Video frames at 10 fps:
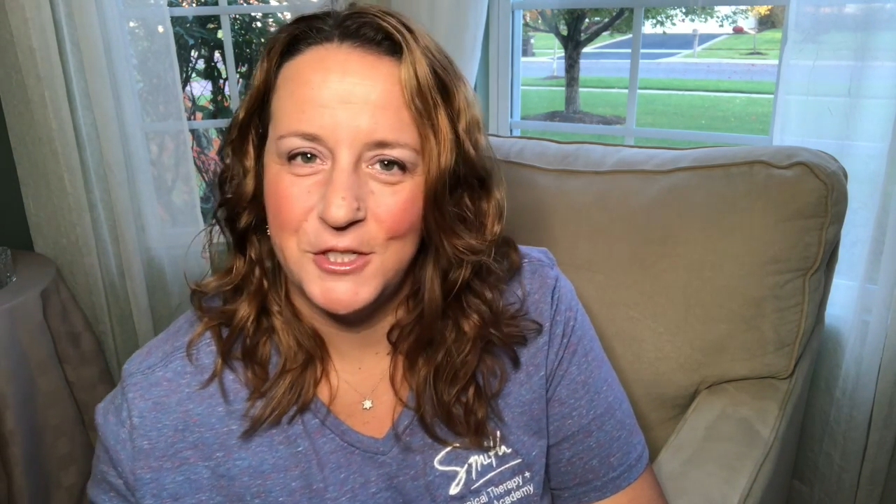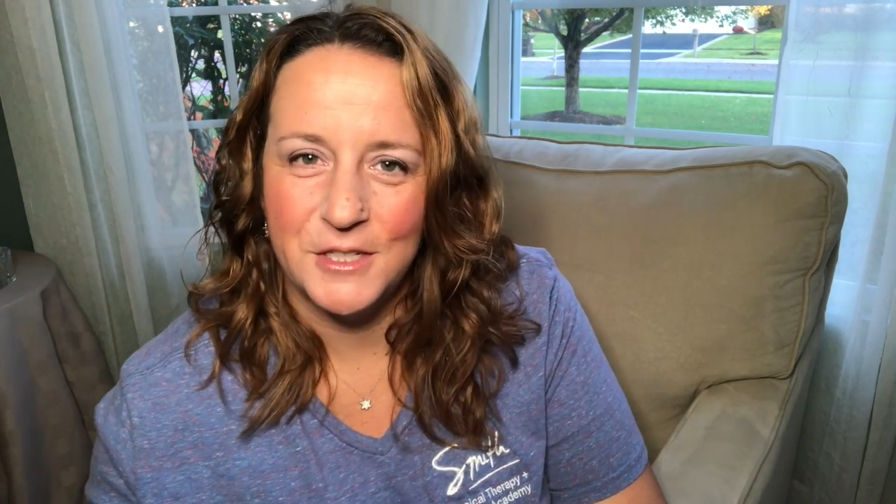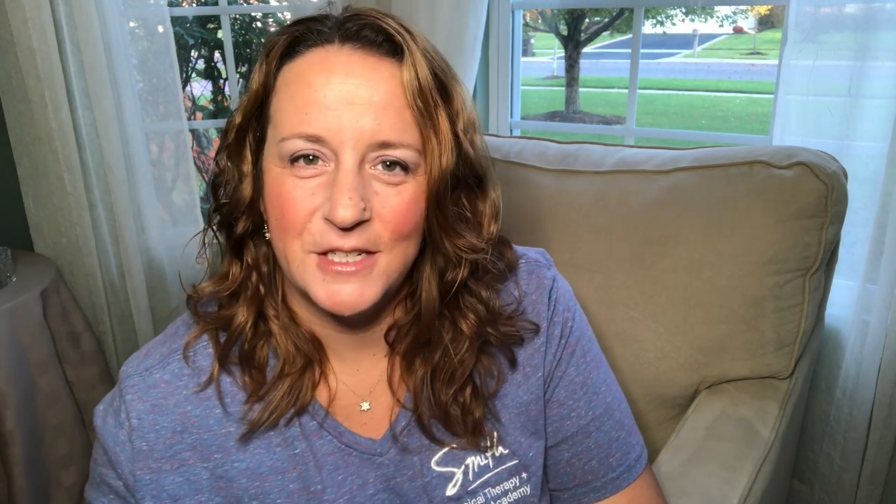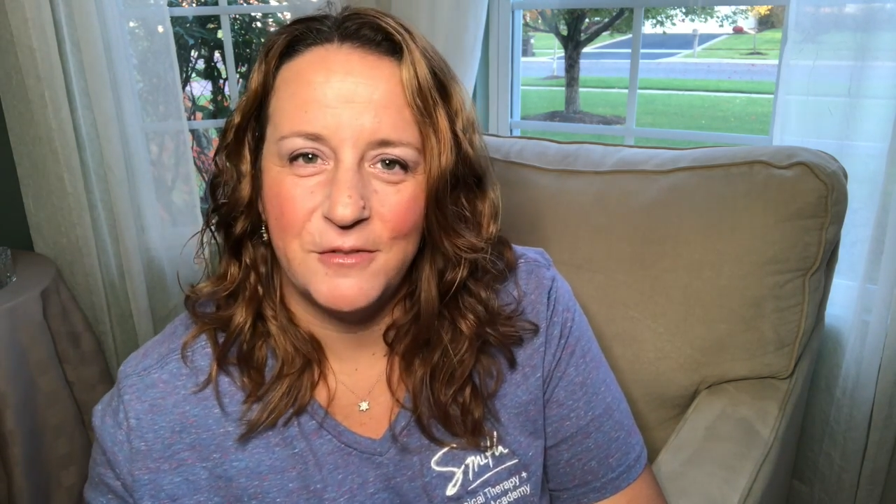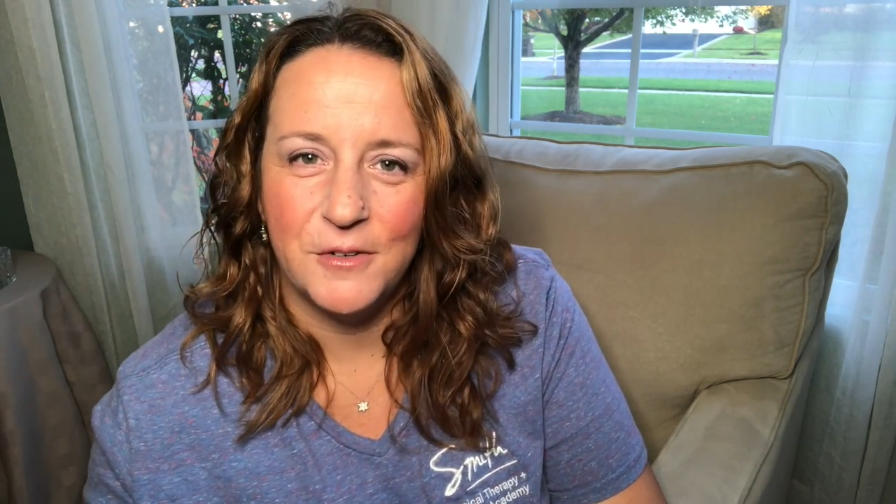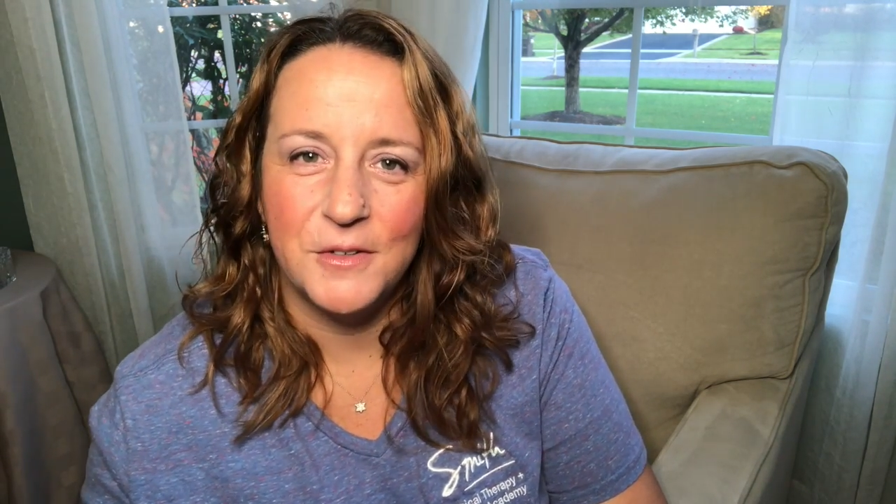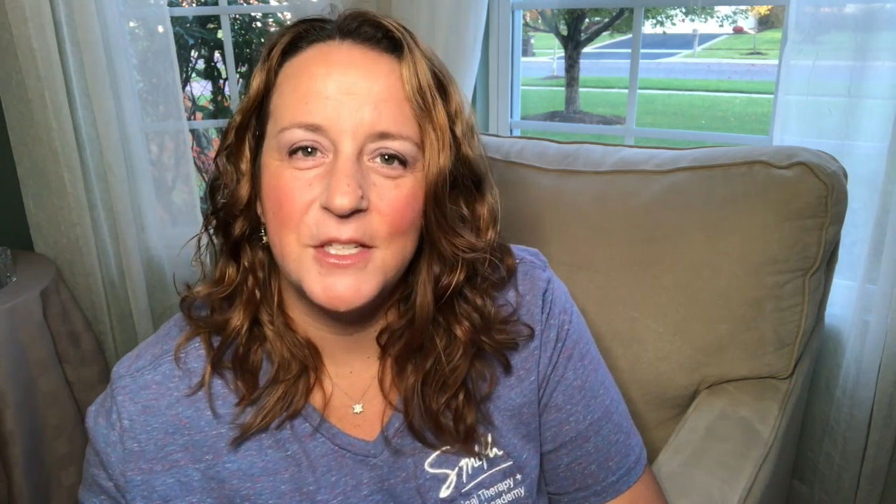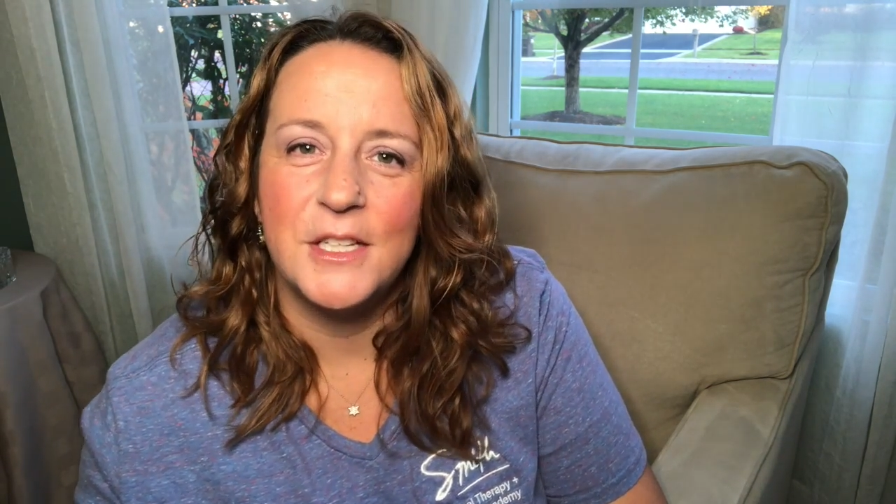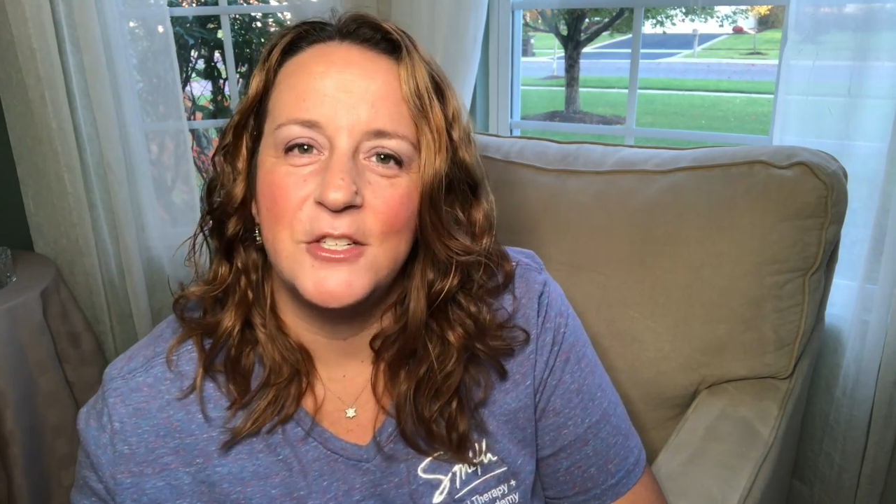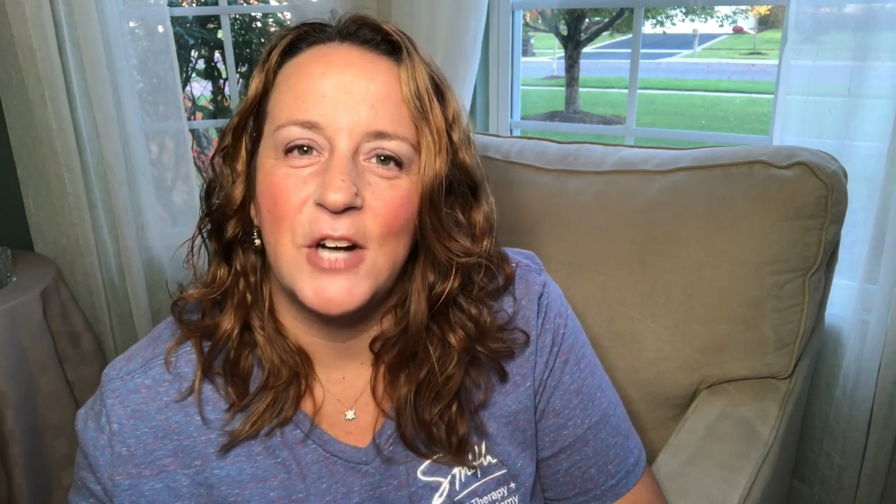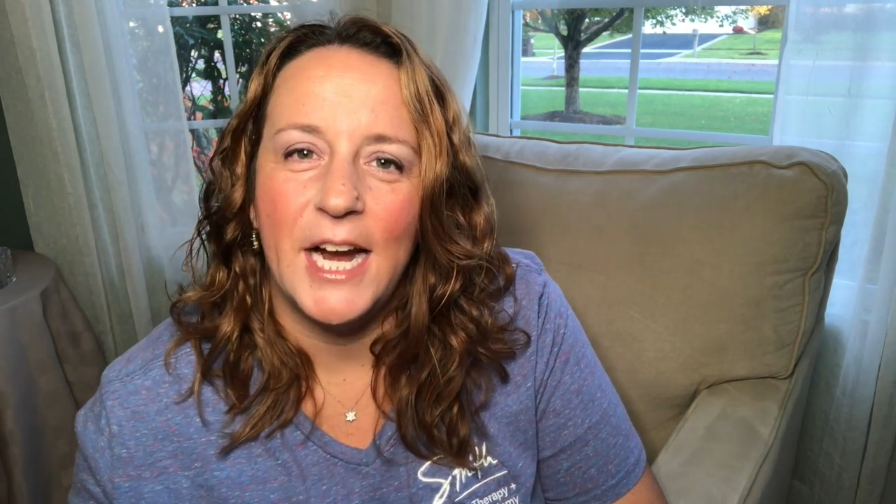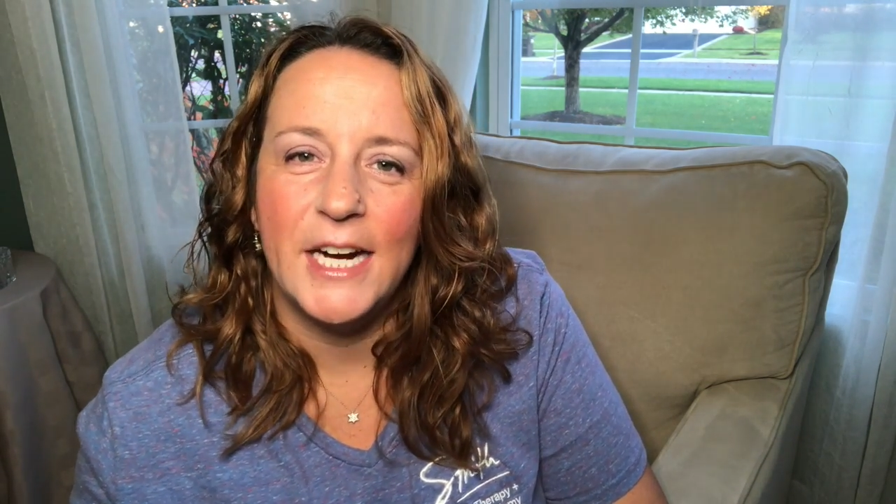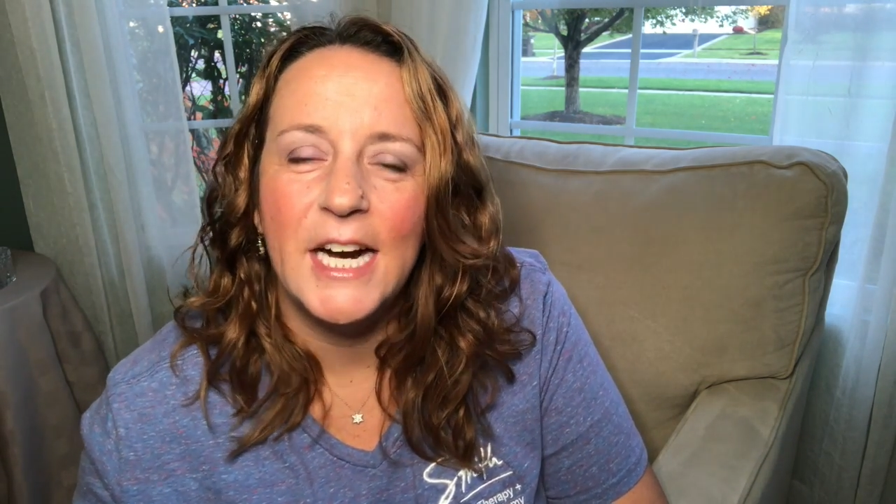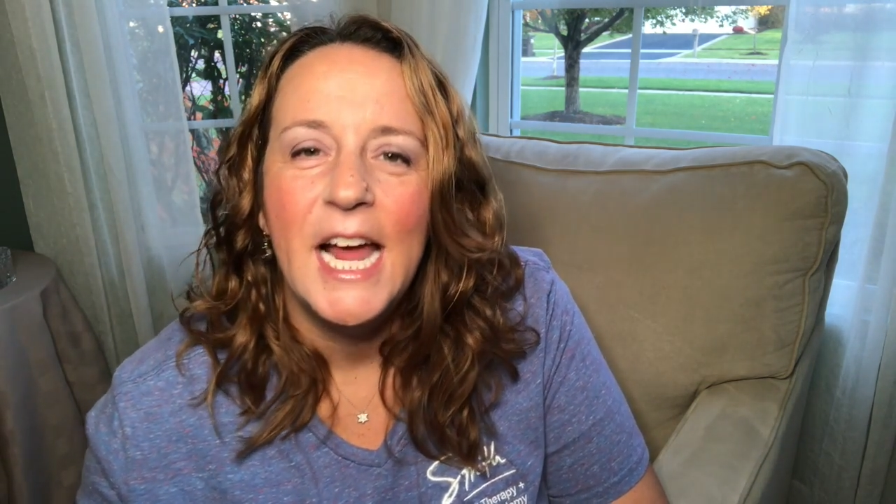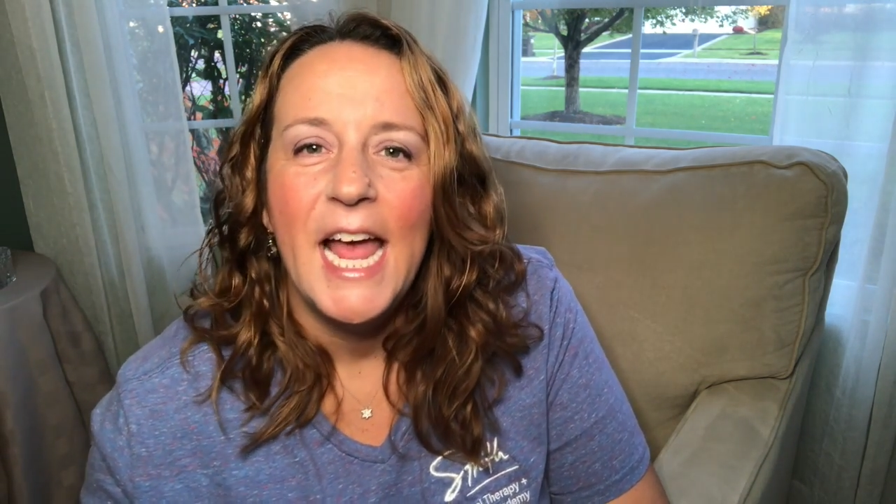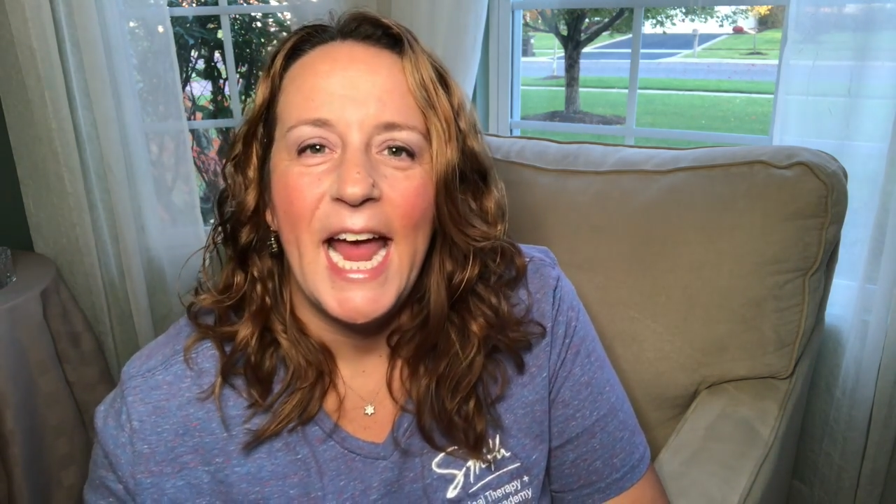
your stuff over to the dryer